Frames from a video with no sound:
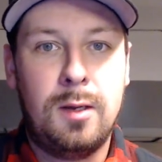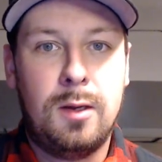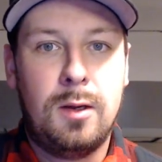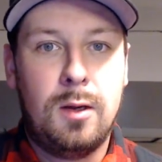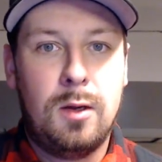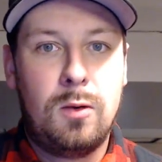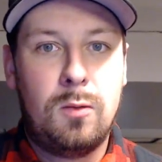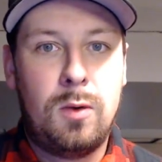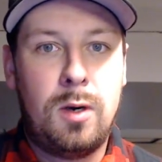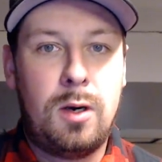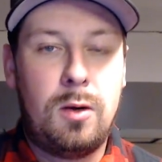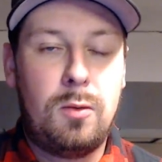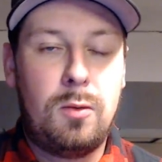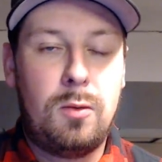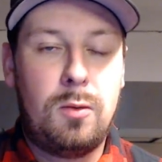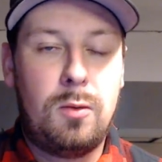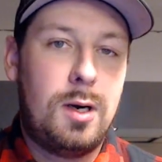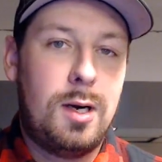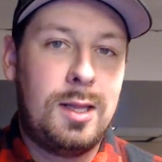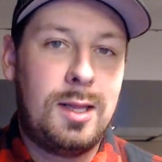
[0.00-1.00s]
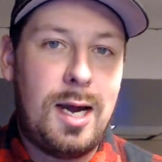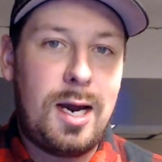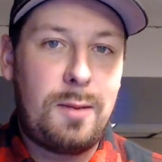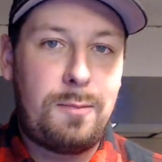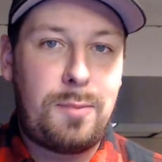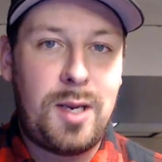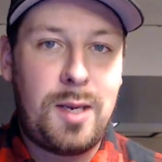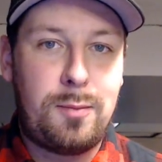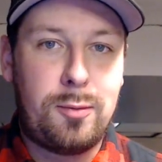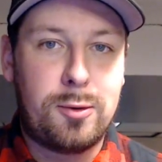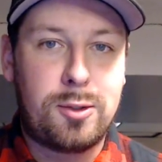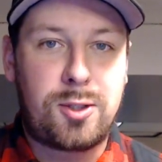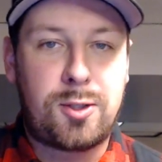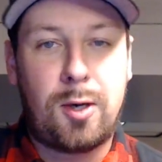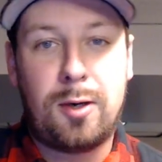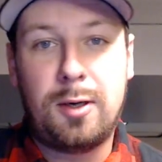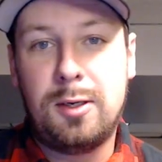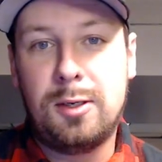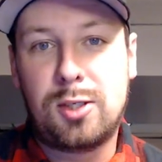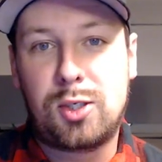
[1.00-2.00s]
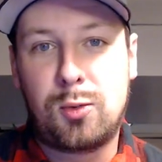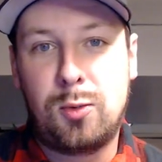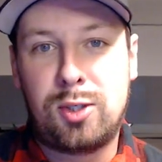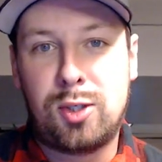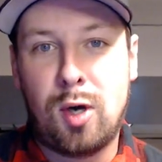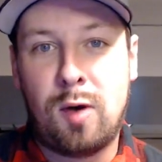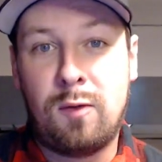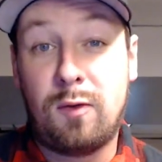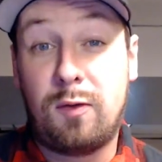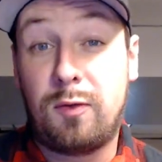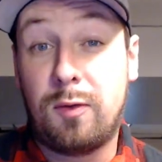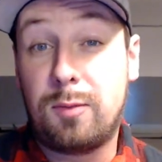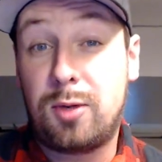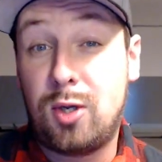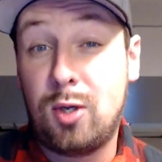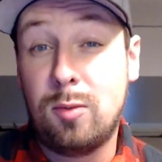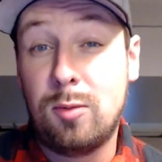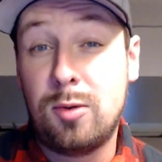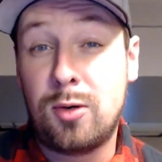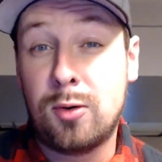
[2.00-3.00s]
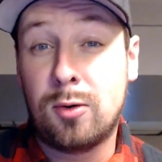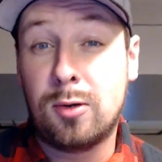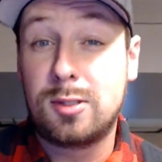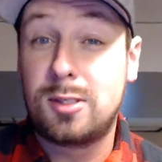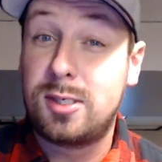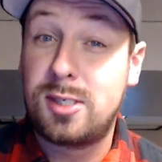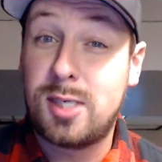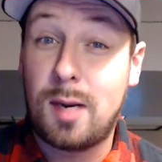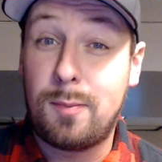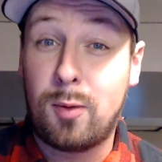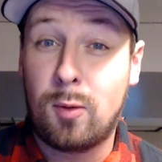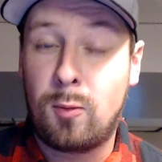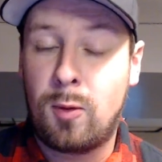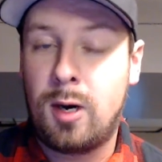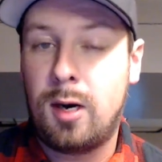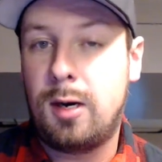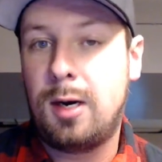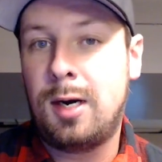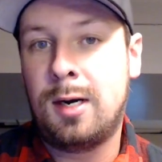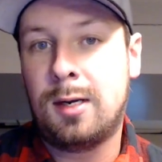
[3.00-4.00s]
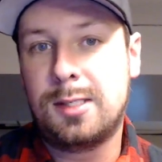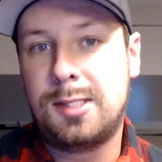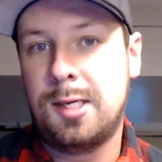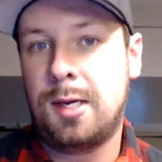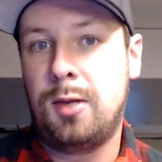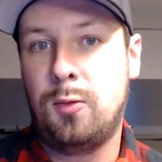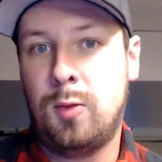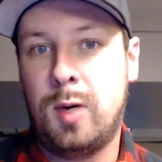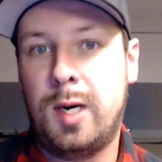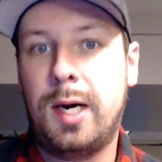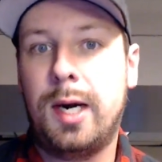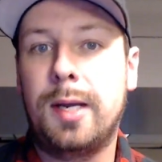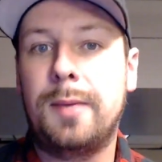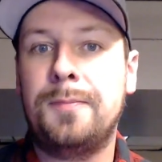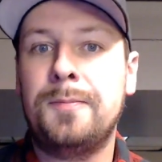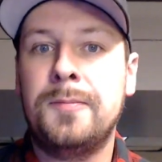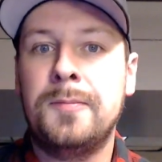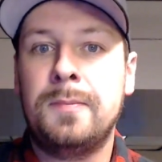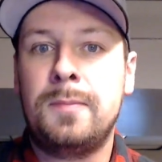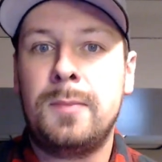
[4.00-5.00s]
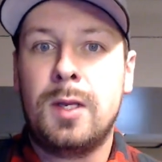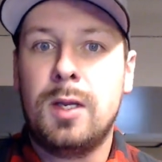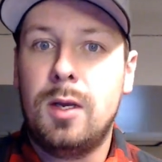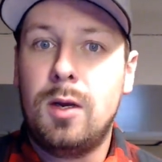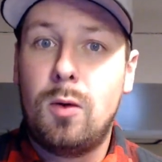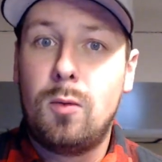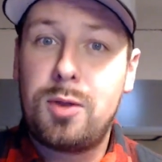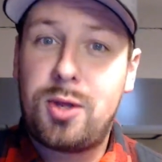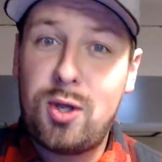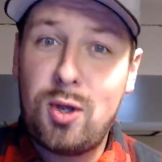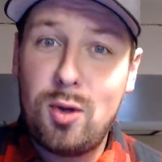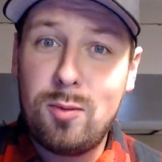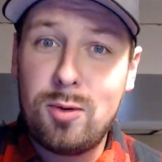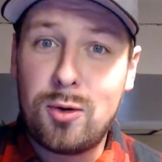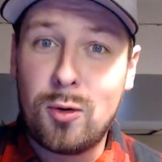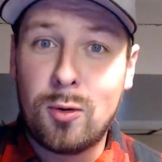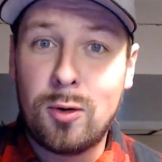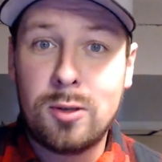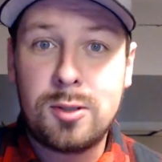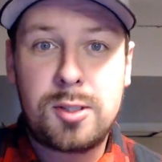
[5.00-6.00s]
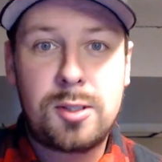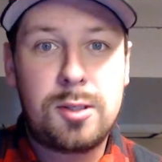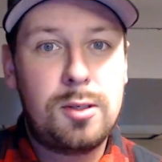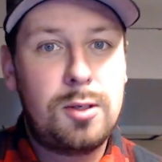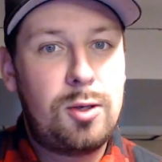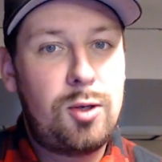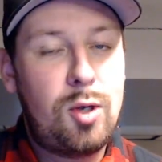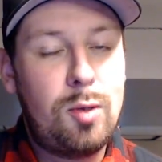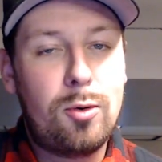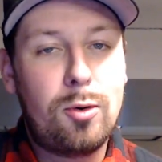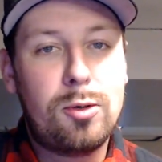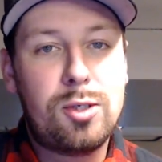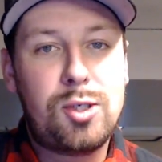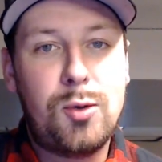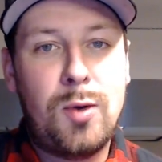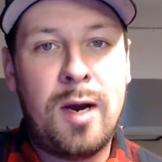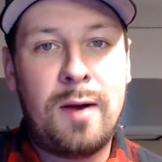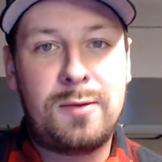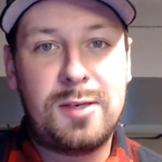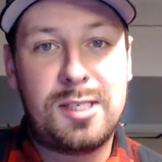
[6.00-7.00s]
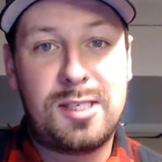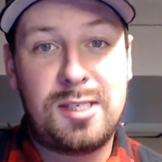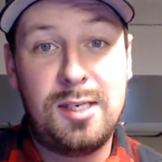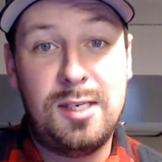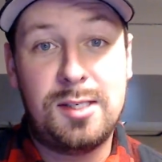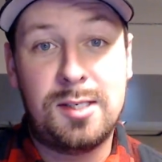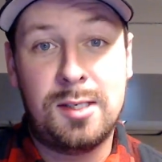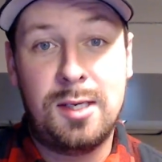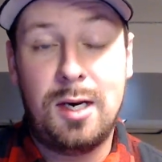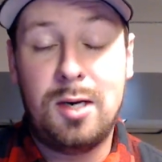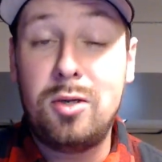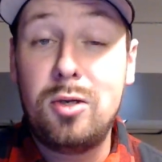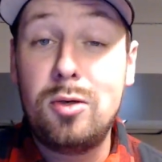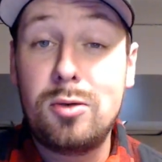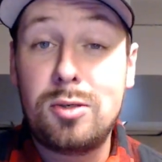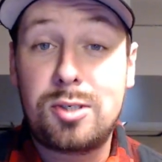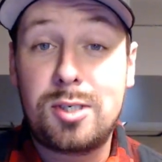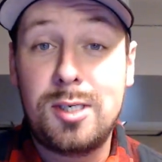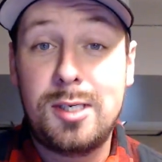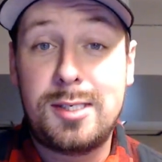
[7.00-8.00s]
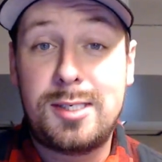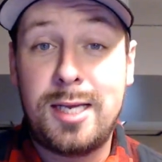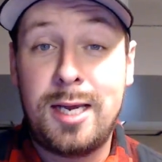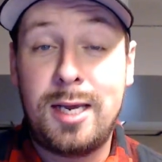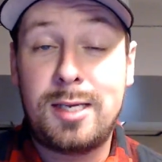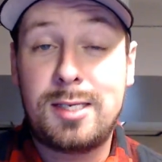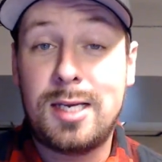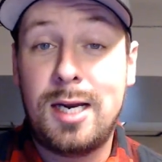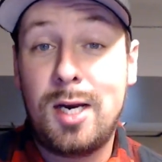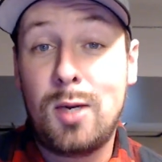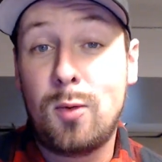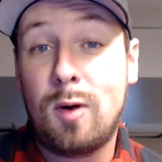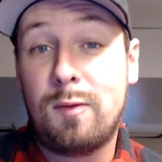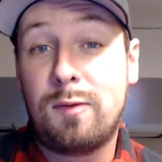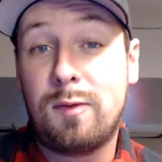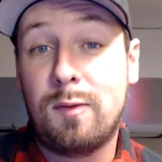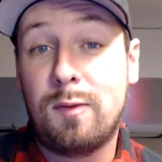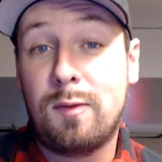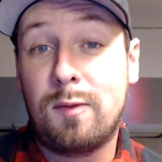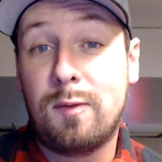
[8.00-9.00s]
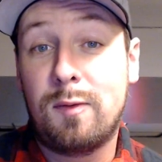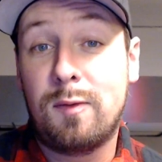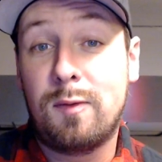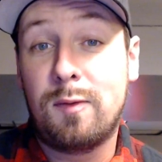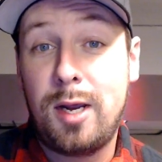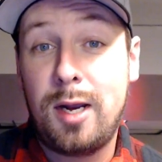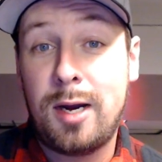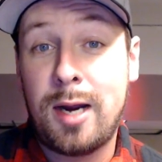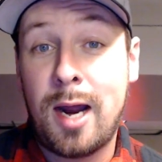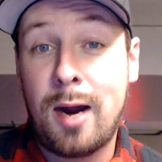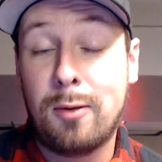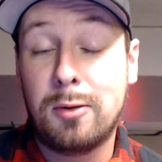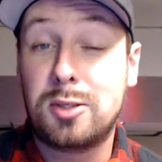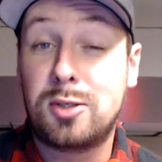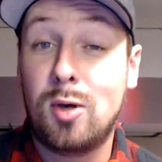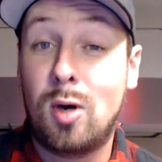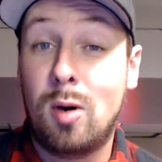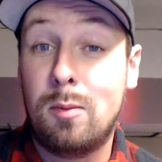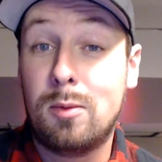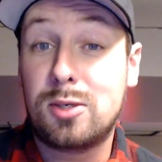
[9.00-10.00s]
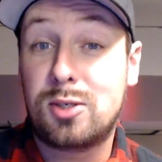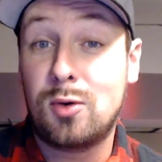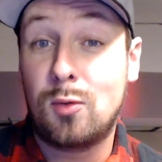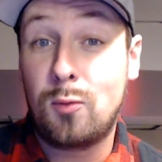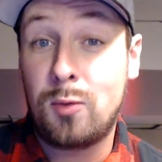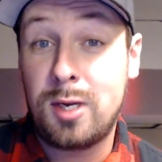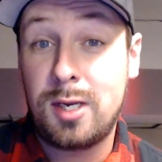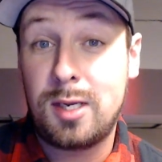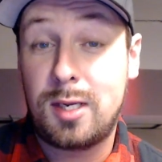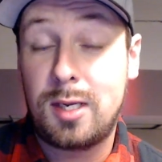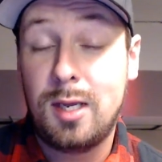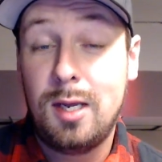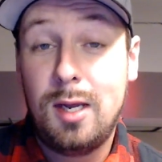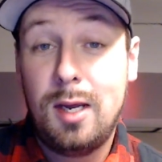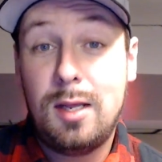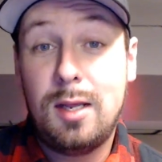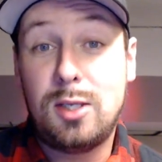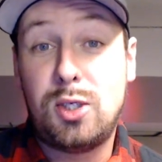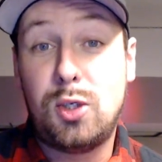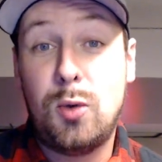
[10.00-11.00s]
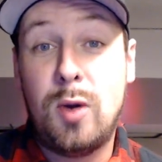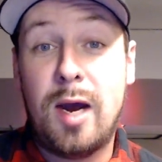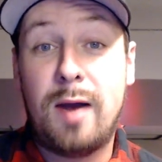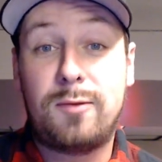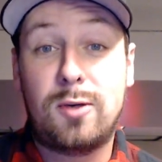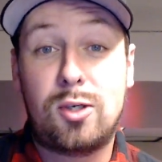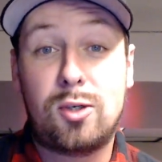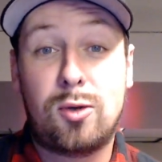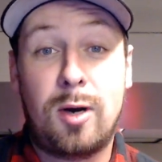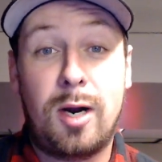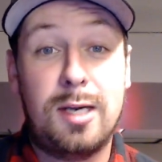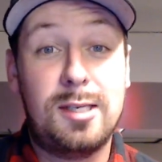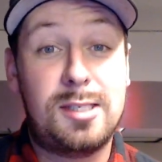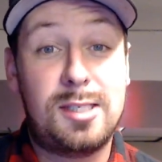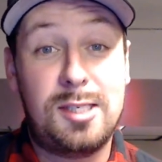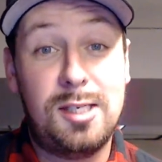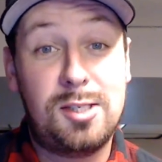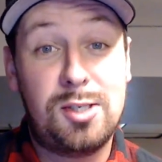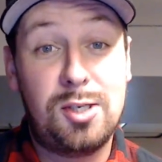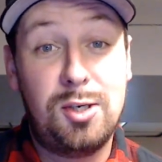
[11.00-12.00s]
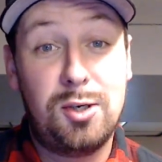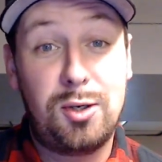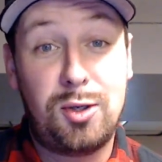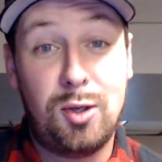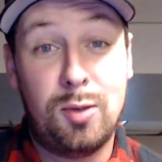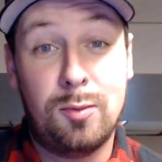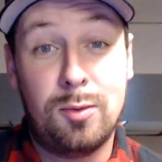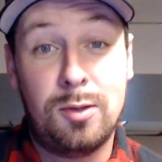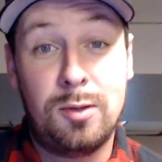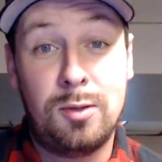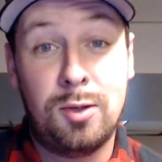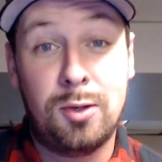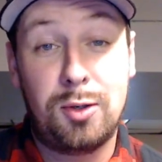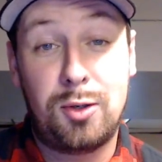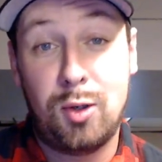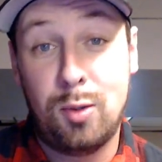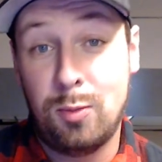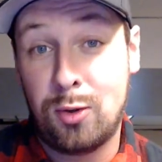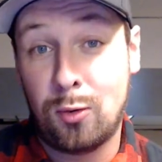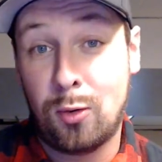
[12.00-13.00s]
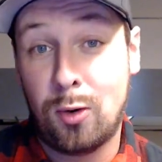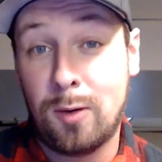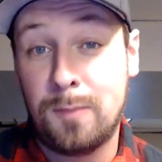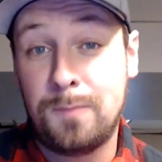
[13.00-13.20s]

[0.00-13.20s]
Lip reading: Well, a lot of people are starting to switch over from humidors to Tupperware, and I'll tell you why. With humidors you have to season, and usually it takes anywhere from 48 hours to almost a week that you have to try and season your humidor